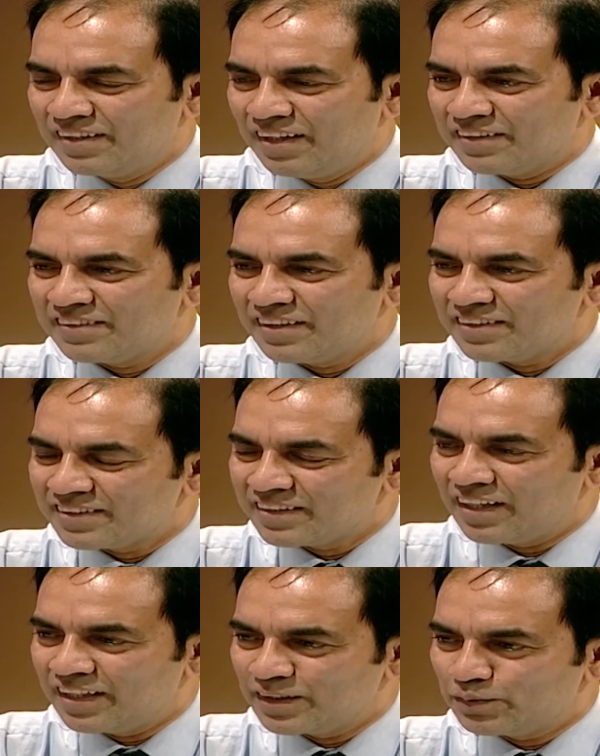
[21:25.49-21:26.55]
I think I said
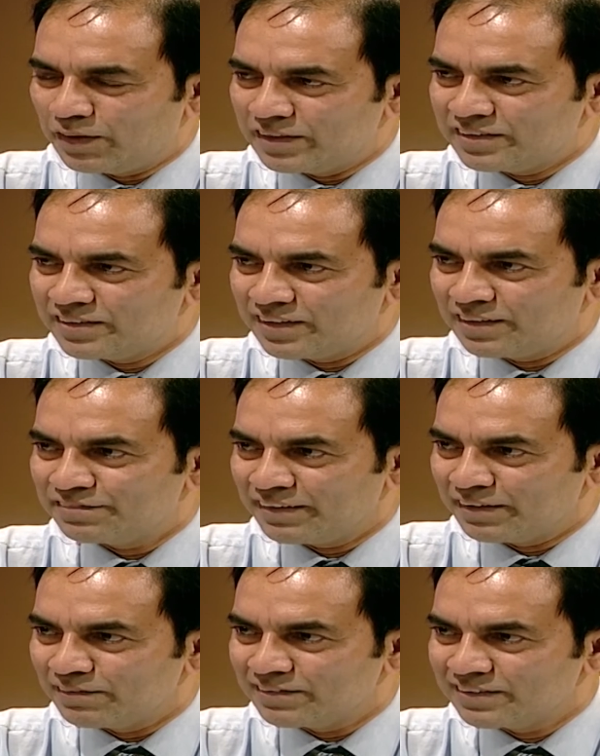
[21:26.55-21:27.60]
higher twice and I
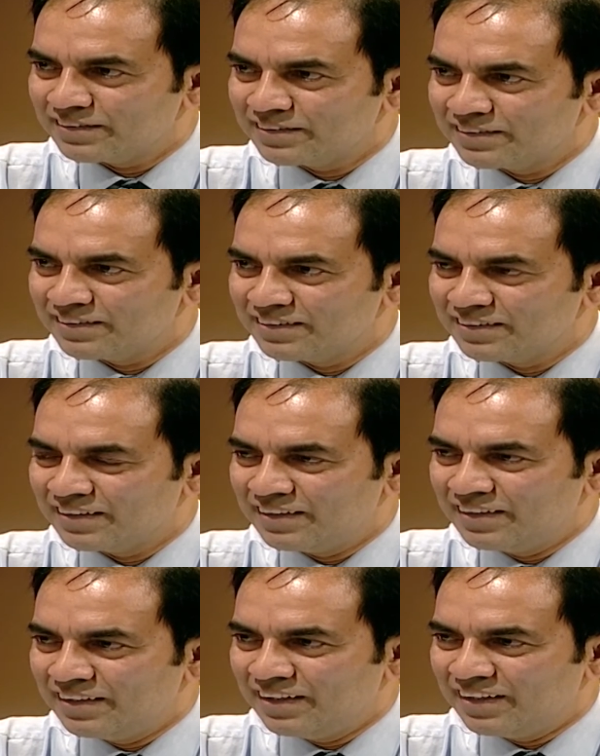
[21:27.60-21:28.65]
failed.
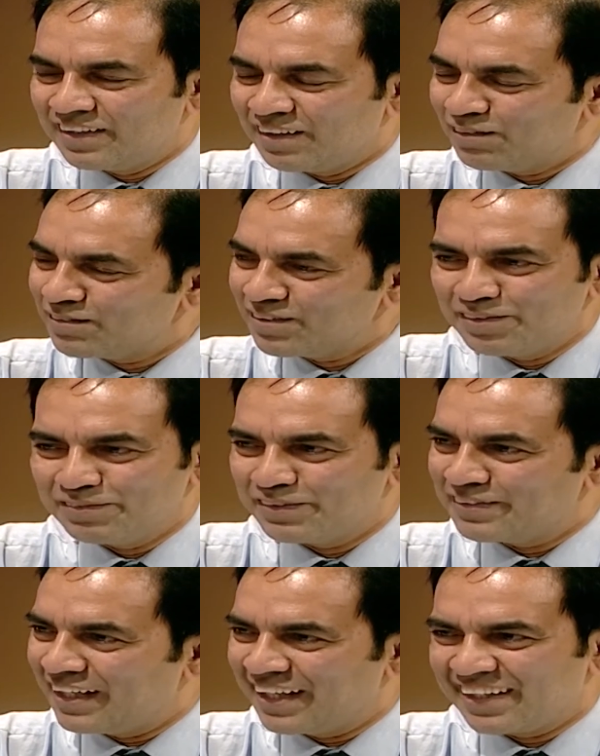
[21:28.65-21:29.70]
And I'll go for
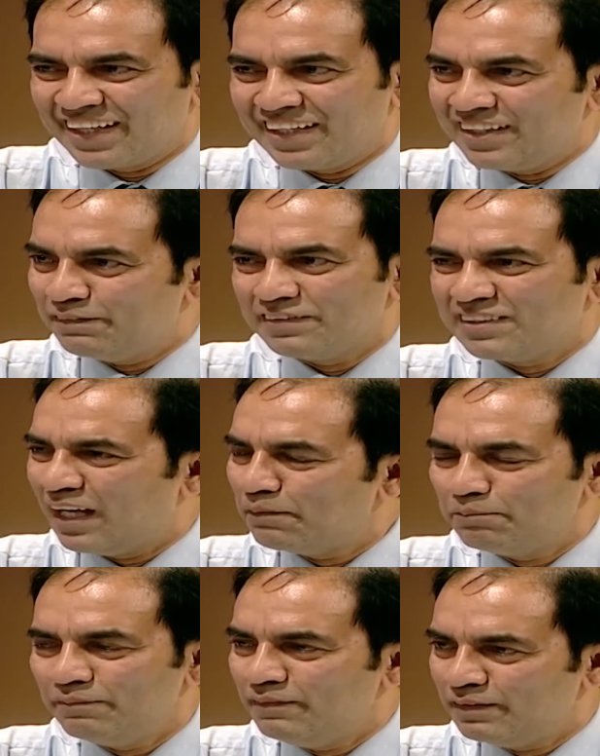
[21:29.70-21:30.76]
that again. If
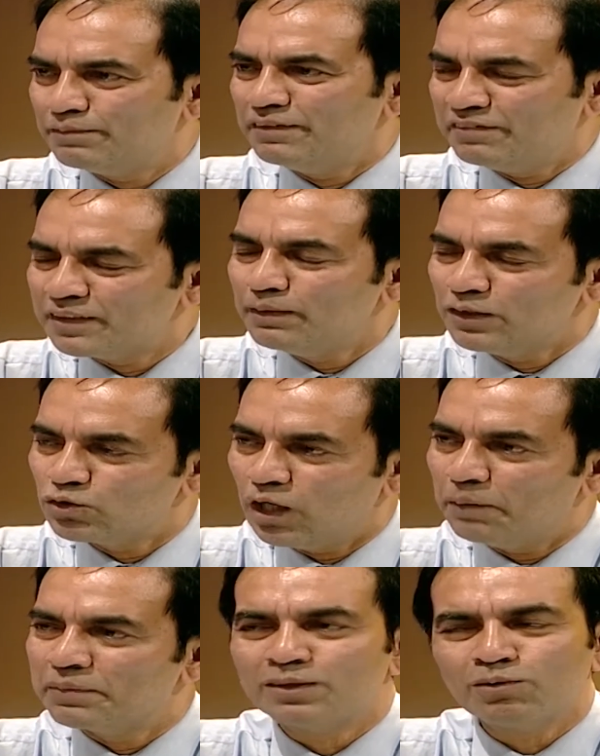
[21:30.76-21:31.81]
it's meant to
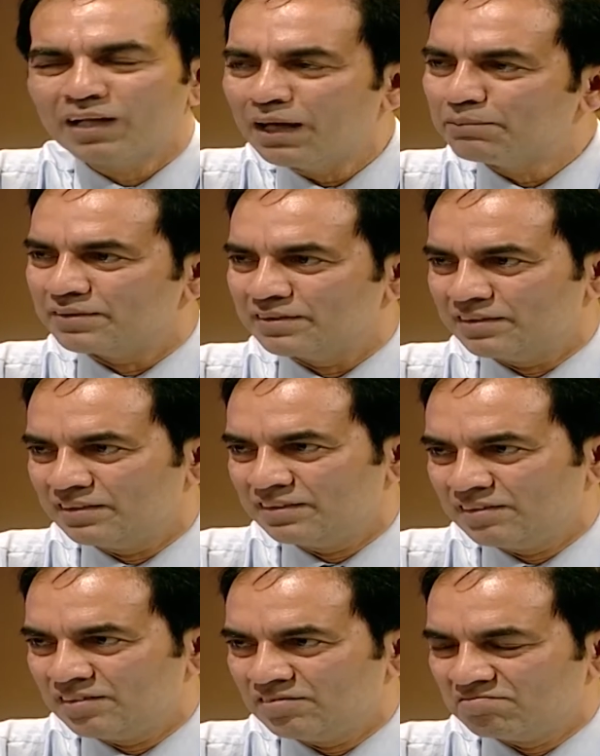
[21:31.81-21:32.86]
happen, it will happen. Yeah.
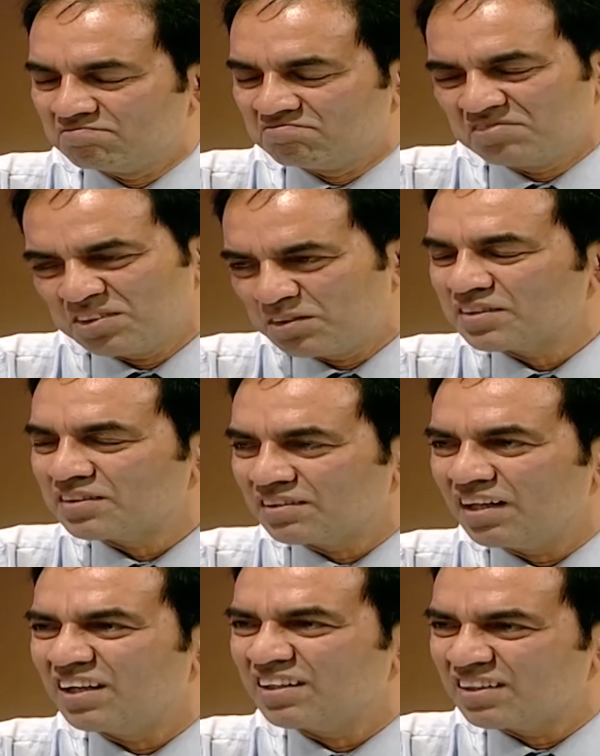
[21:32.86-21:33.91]
It's
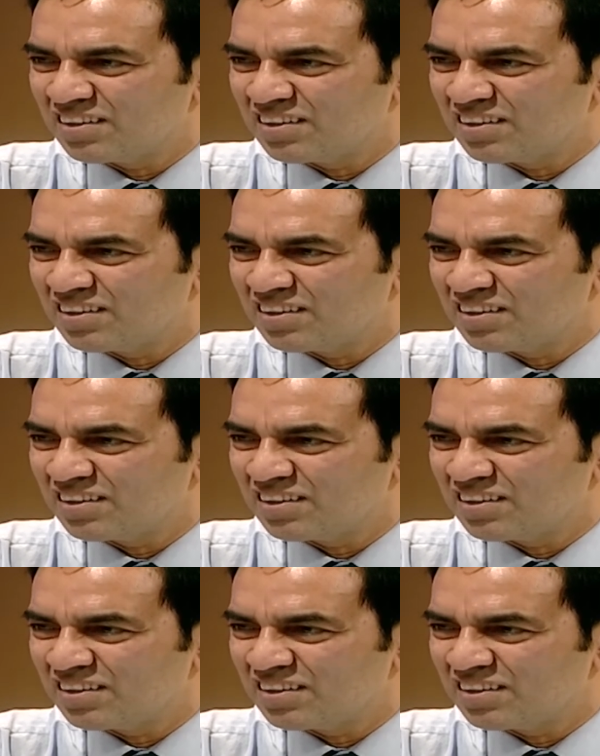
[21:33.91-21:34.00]
higher.